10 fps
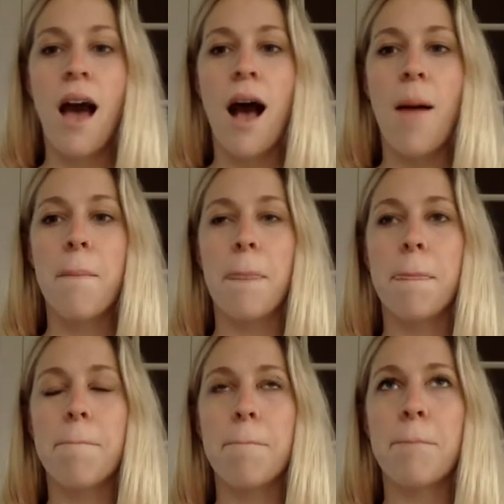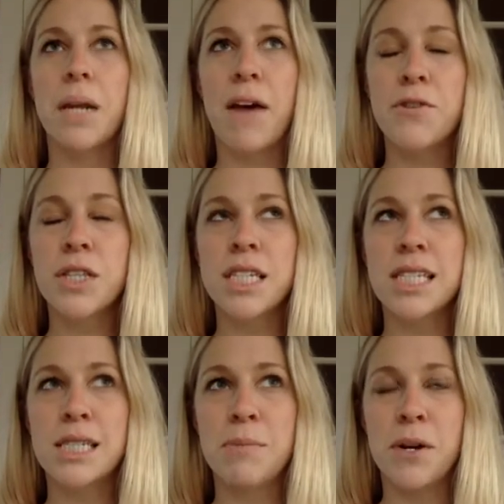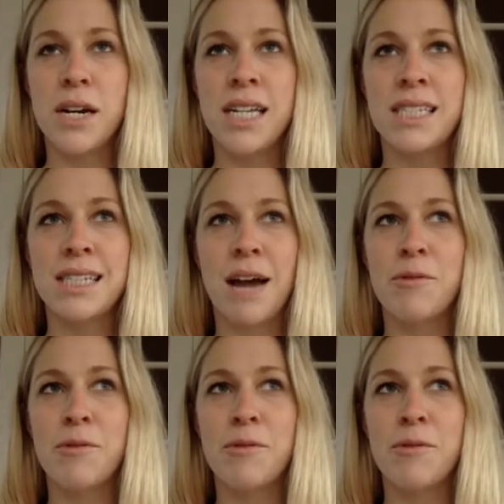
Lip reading: But after this experience, I